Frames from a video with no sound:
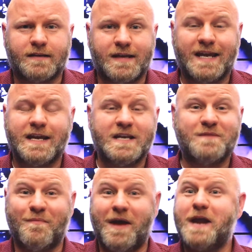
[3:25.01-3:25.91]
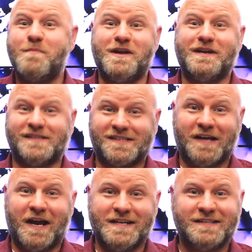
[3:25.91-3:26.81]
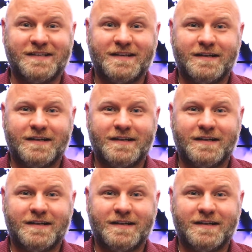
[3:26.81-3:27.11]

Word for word: the end may be in sight,